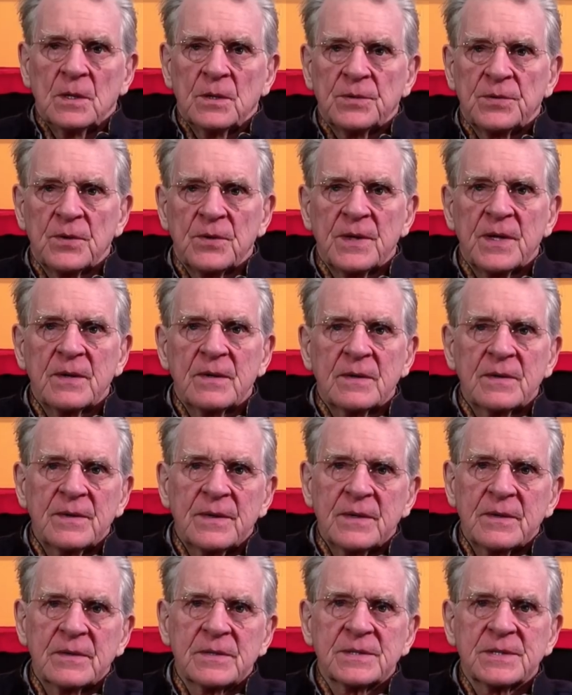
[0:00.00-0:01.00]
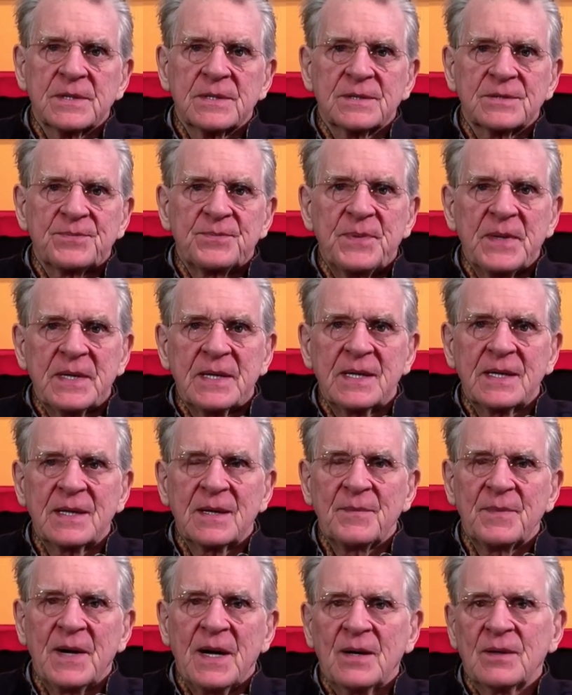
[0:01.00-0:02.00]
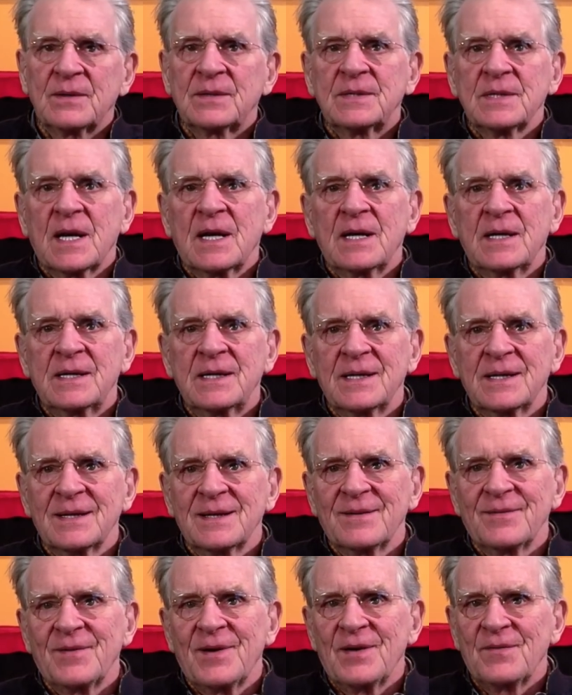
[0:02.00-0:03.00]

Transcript: So there there was a, speaking about the idea of,